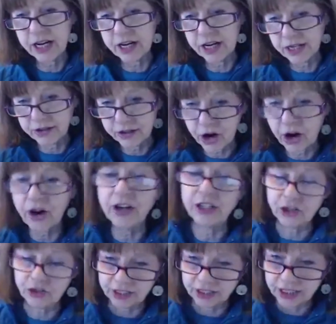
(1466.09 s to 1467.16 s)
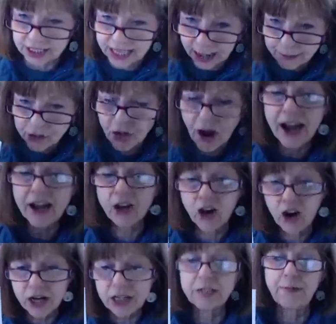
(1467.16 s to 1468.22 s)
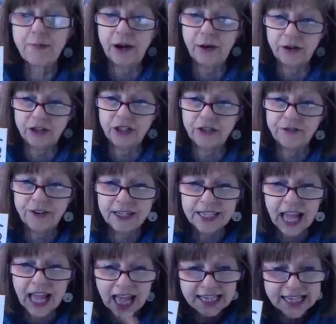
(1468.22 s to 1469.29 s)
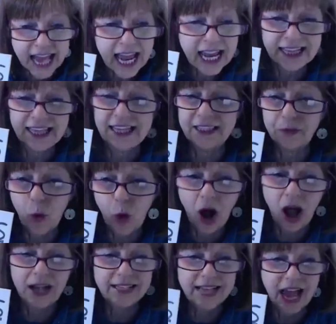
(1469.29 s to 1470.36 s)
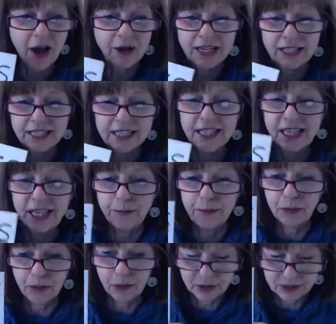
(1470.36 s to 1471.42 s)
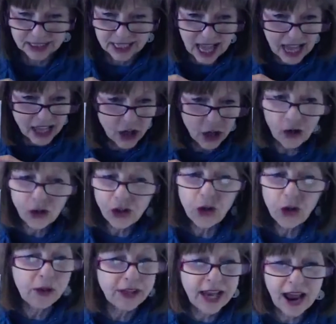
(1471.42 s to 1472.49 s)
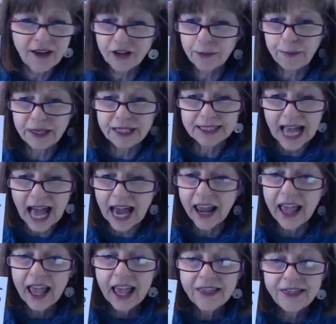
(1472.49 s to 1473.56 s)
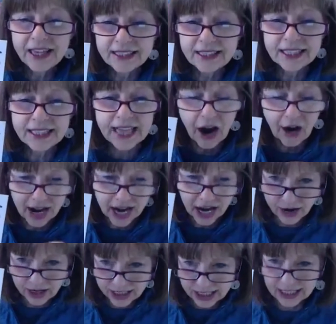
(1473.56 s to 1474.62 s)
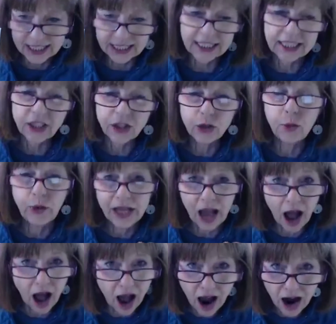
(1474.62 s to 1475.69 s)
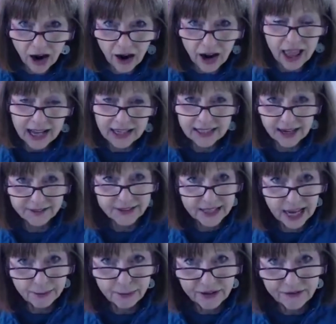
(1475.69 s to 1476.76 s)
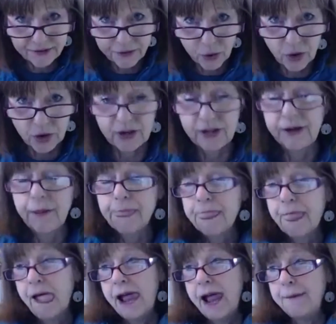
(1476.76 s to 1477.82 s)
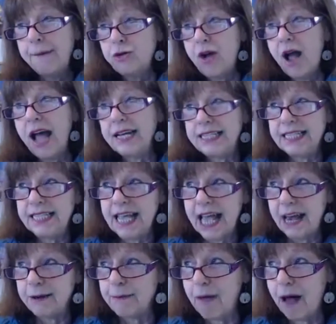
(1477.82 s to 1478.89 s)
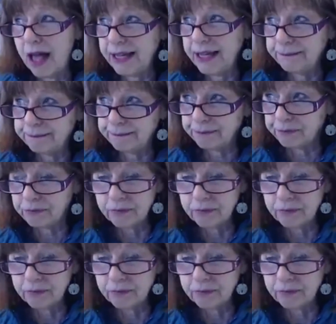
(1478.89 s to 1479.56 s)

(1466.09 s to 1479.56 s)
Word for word: to encourage Christians, I'm trying to encourage my Christian friends, take this walk down into the Hebrew roots. You'll you will never be sad. This is our heritage, this is who we are. As I've said before, I'm trying to get my